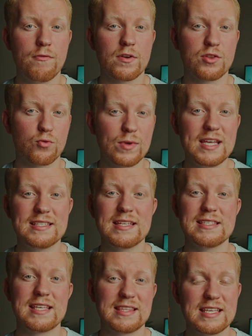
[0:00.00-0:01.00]
over the
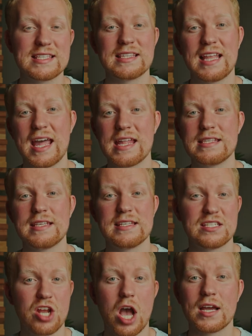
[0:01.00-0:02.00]
reasons that this lens
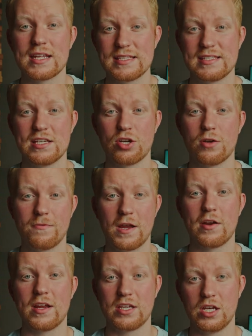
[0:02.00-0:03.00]
is not considered
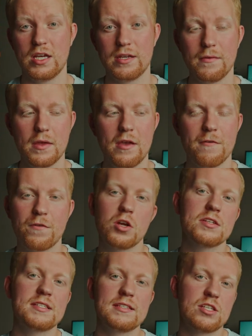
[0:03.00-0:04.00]
very good.
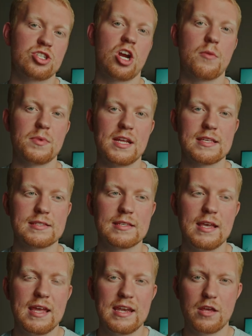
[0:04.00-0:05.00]
First is the sharpness.